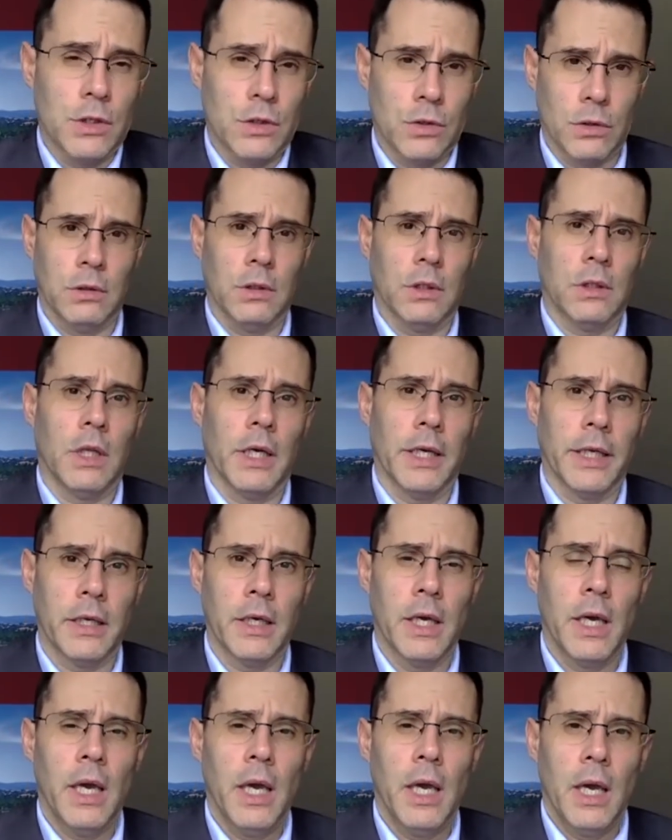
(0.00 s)
look like
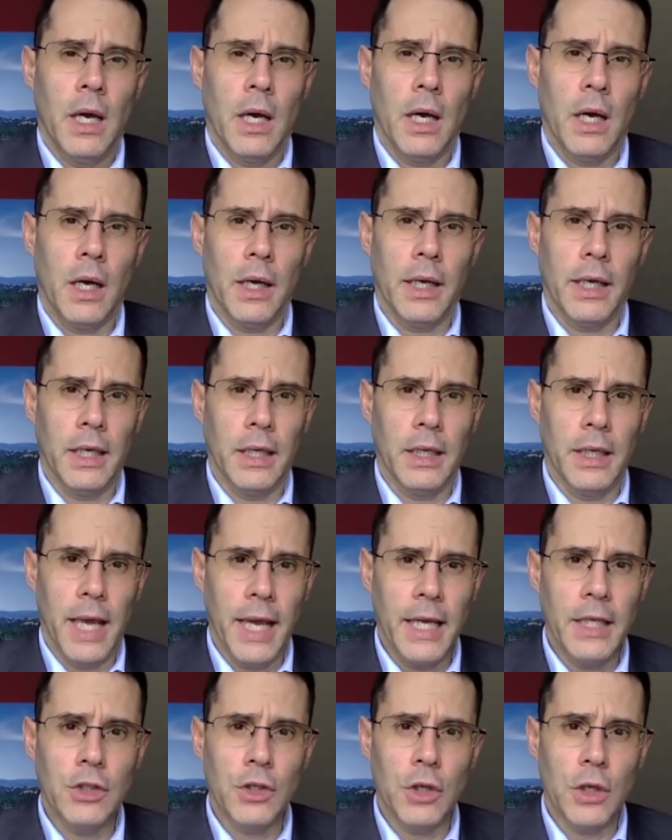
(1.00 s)
in
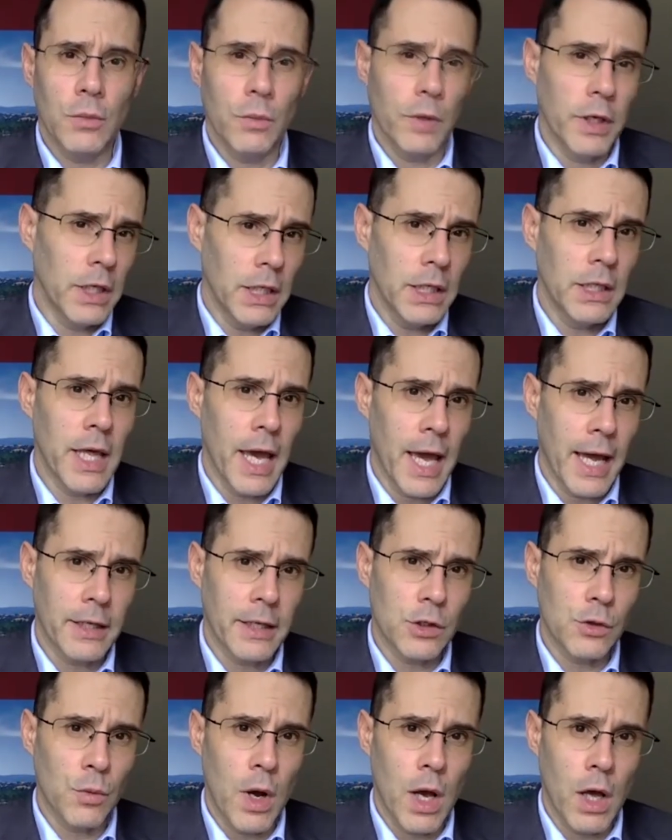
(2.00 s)
Asia. And we need that
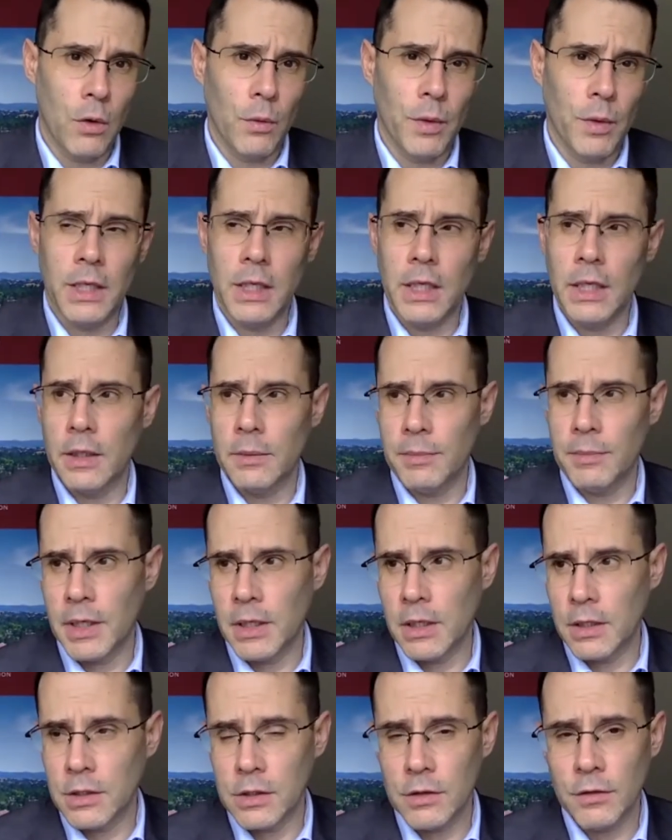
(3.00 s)
as well. We need it
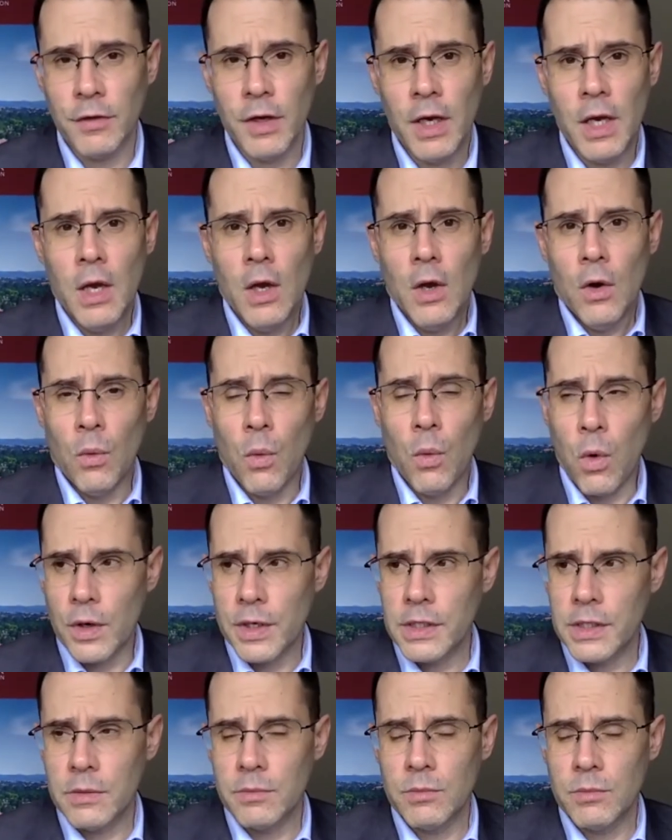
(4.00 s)
because of
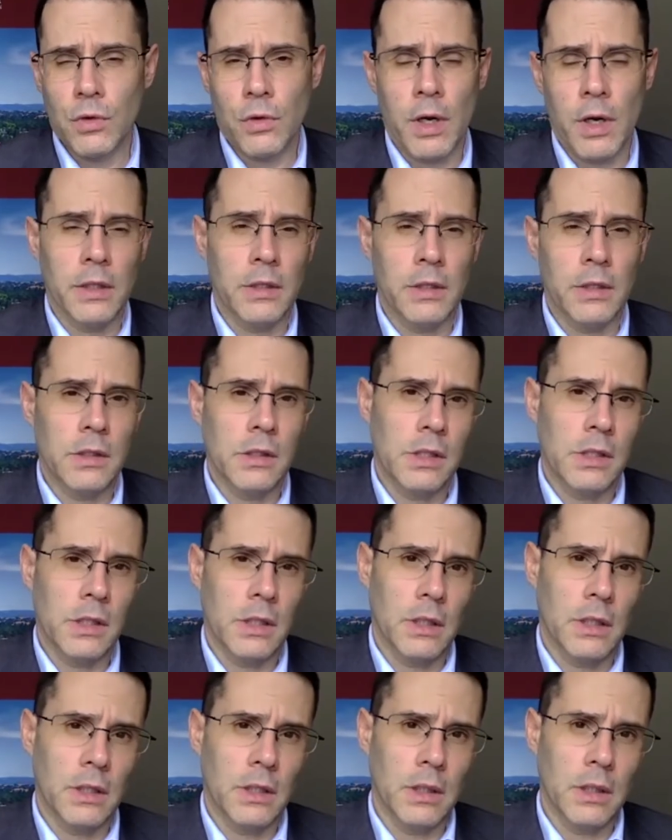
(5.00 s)
worrisome trends
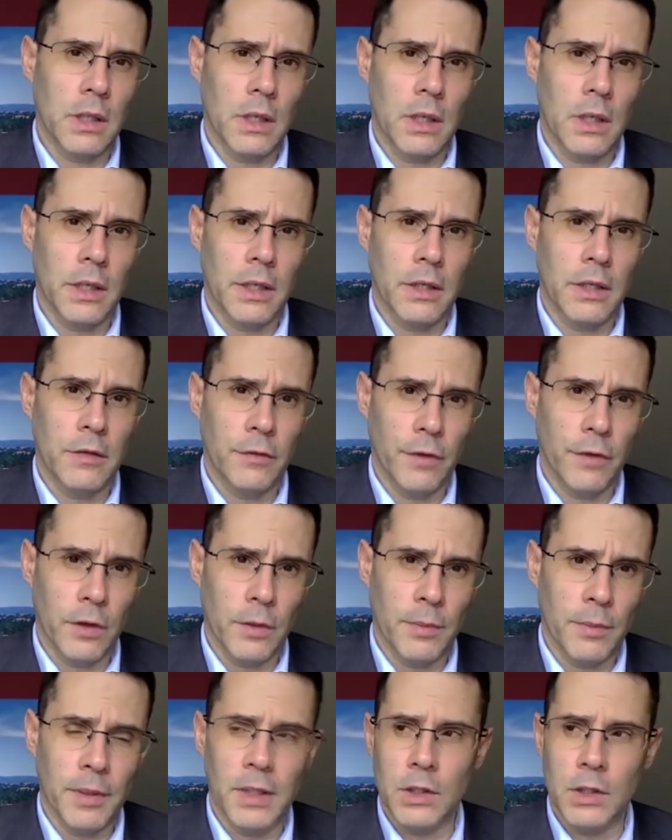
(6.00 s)
in the
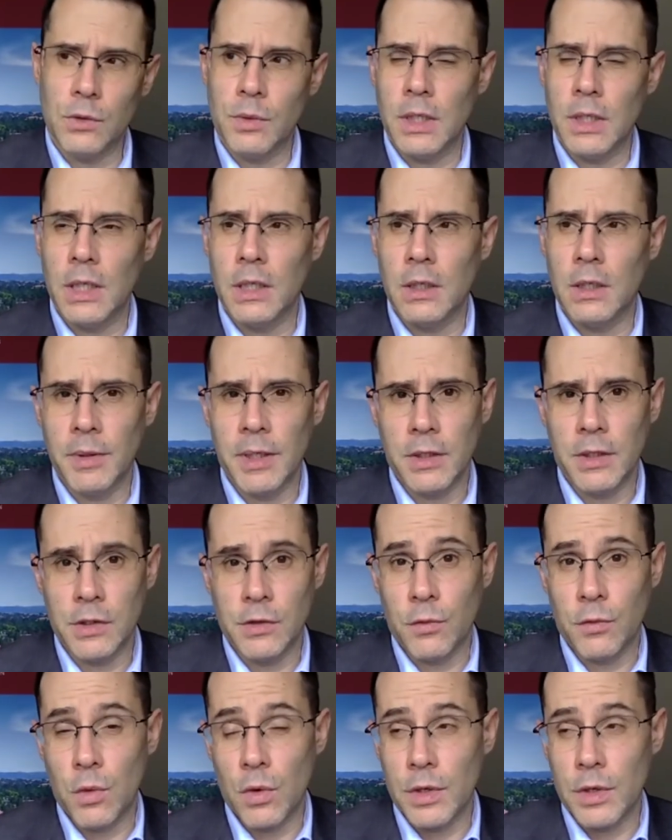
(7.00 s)
Philippines. We need it because of
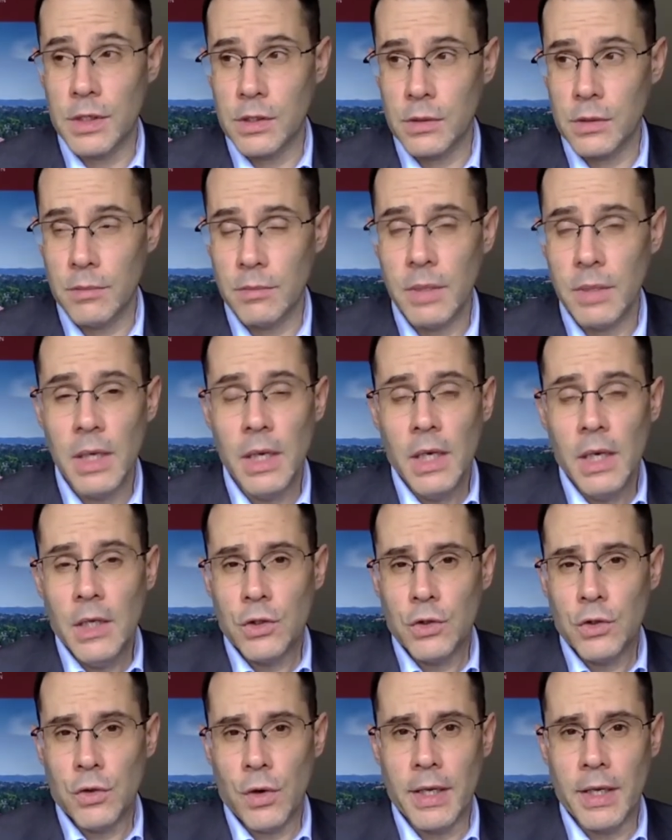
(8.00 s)
worrisome
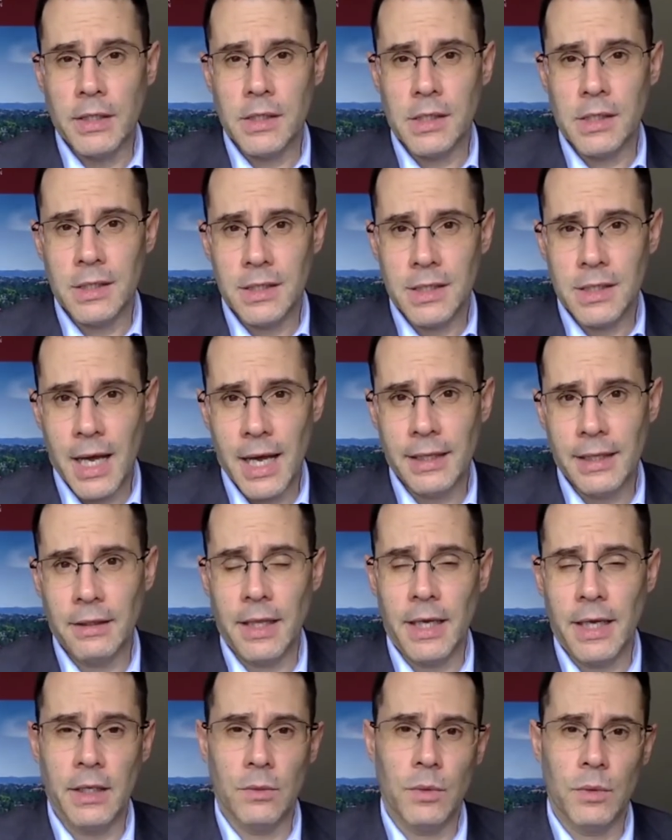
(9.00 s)
trends in
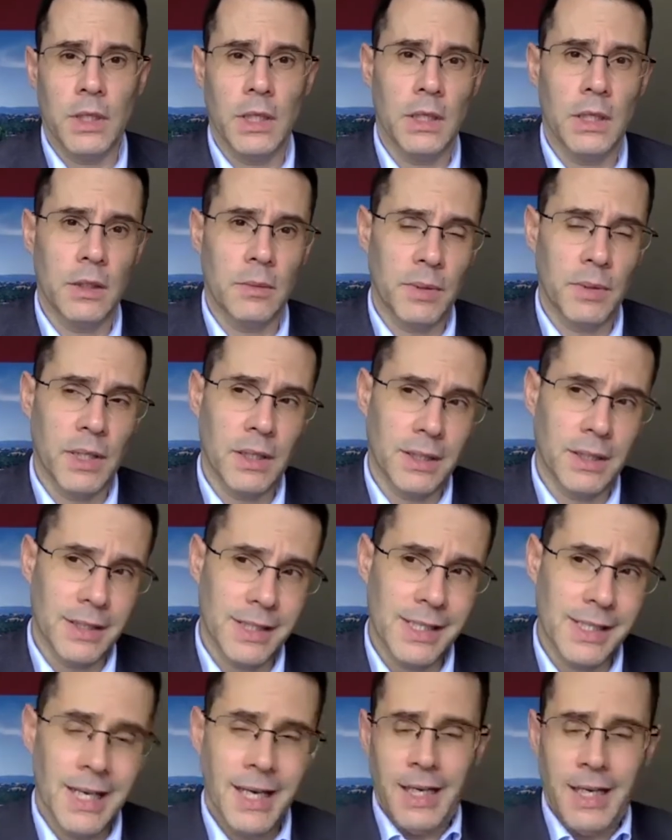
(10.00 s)
Thailand. We need it because
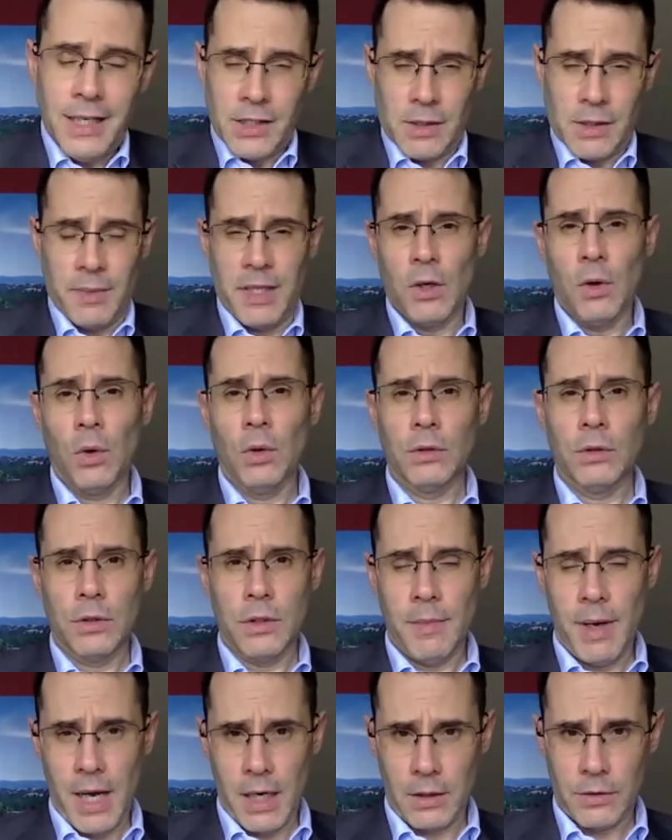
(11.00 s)
some of the older
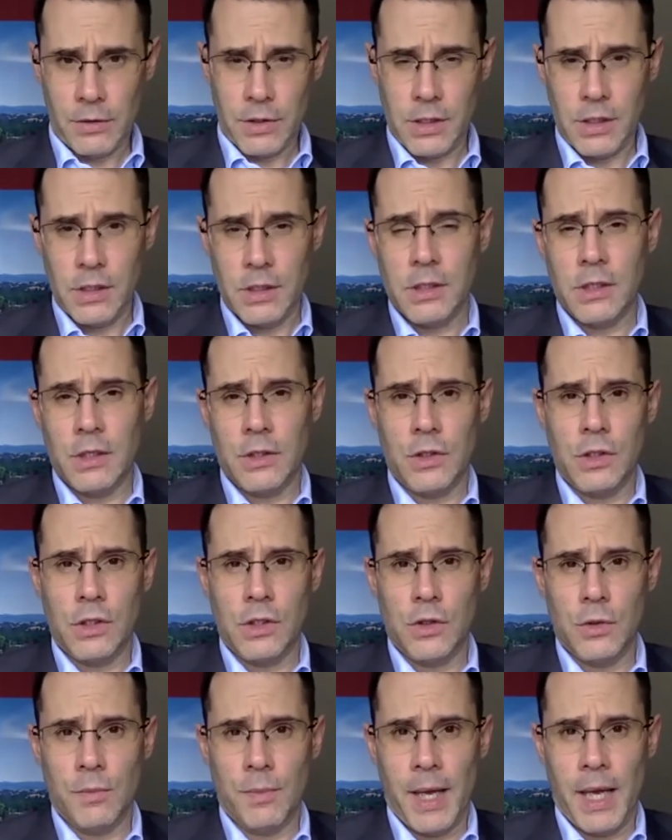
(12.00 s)
democracies, such as
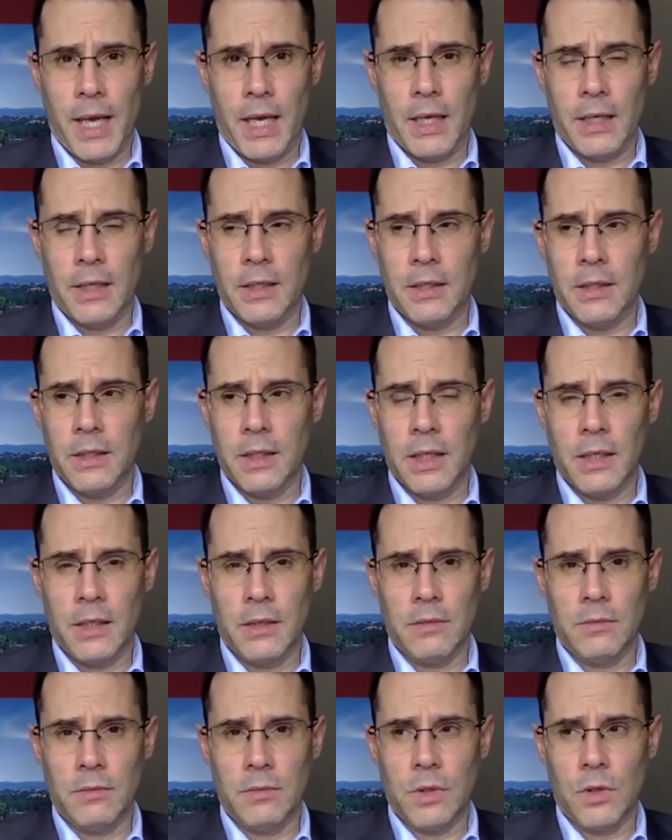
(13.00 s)
Japan
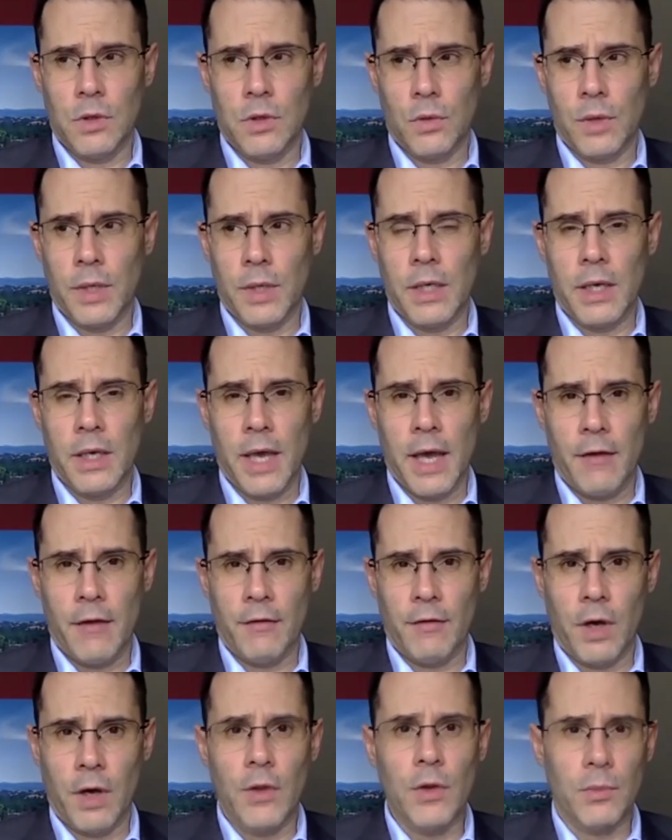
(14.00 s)
and Korea, have
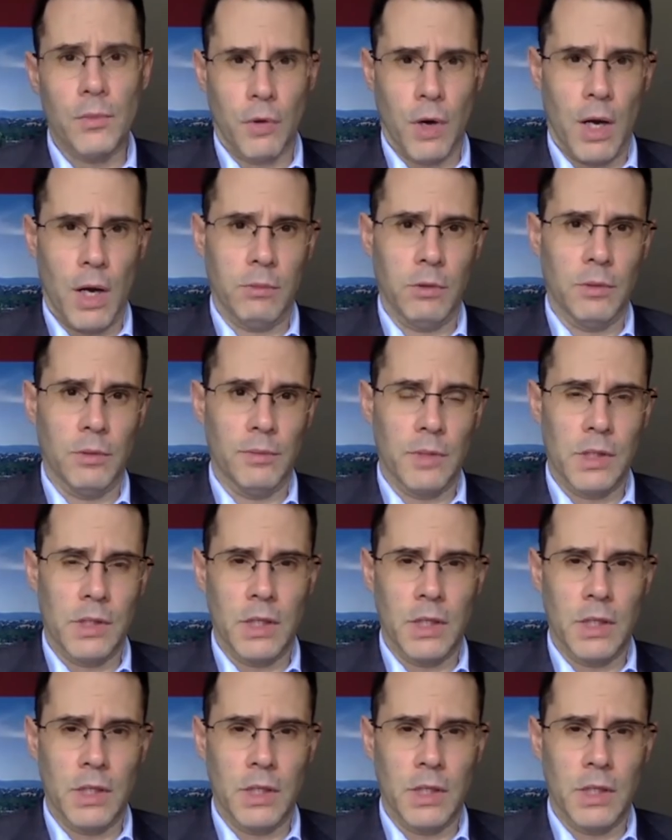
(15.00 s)
other problems.